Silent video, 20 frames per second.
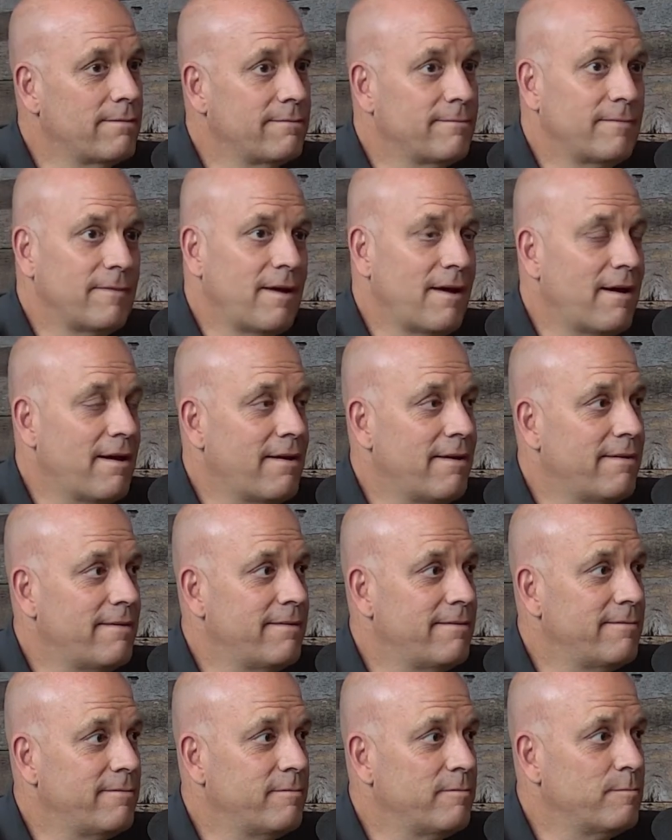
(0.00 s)

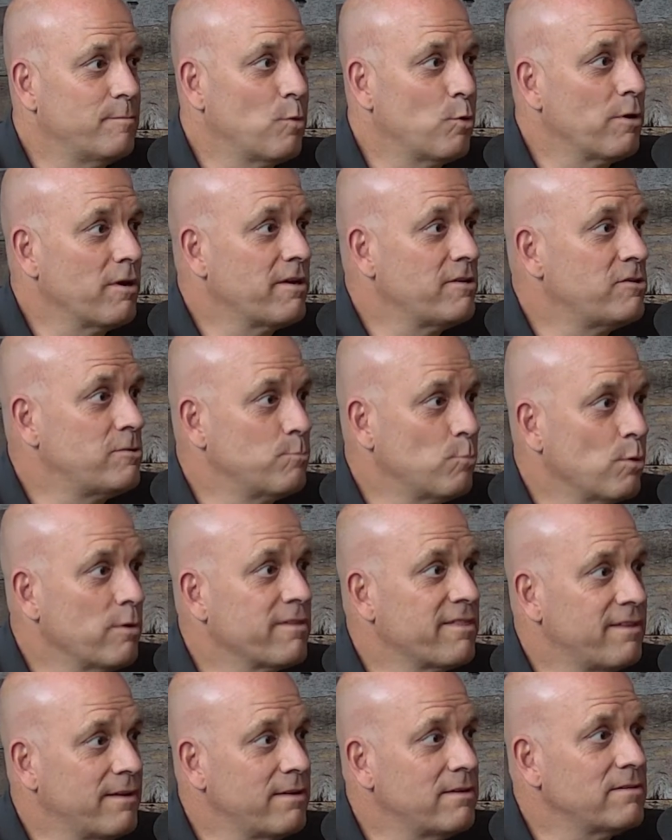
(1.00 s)
I mortgaged more
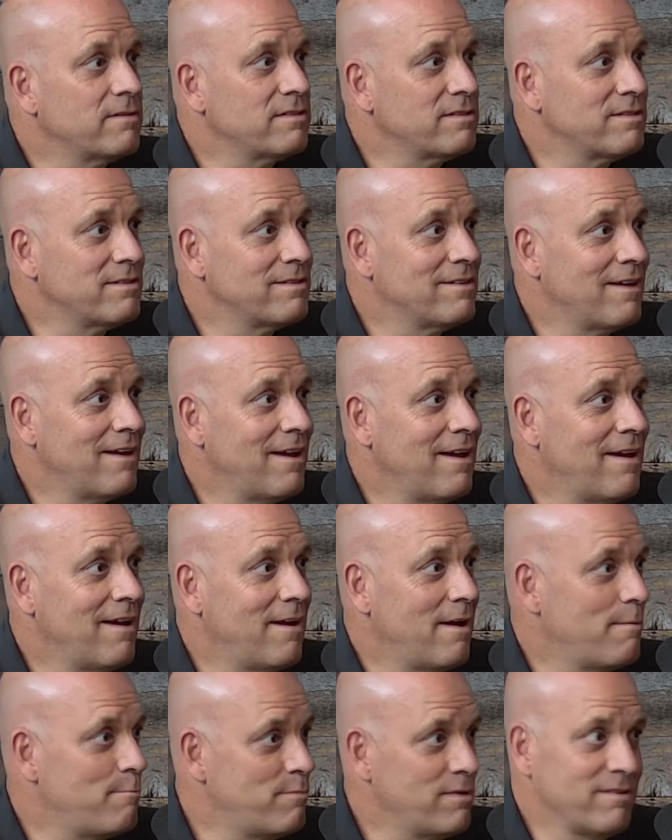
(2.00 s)
things and
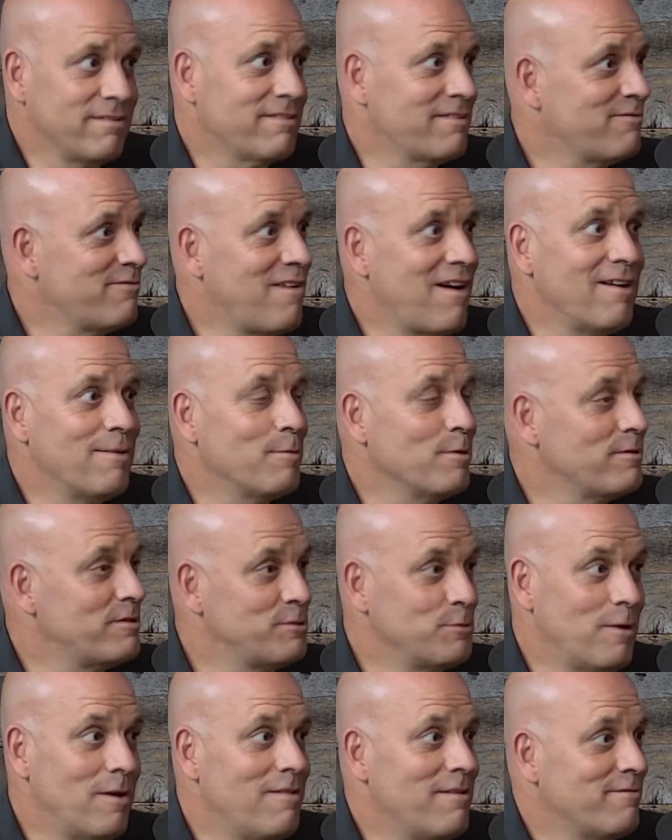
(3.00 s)
I built the fiber
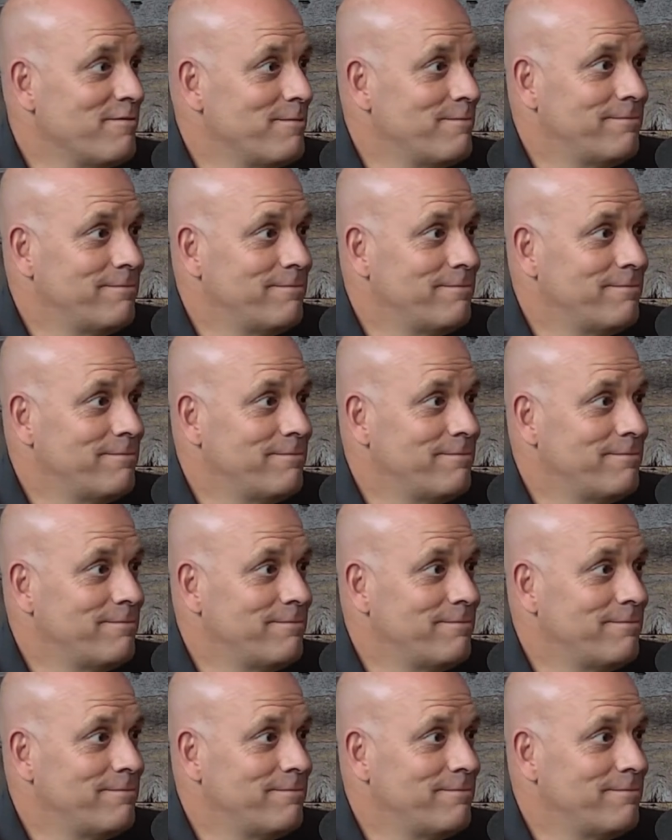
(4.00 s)
to all of them.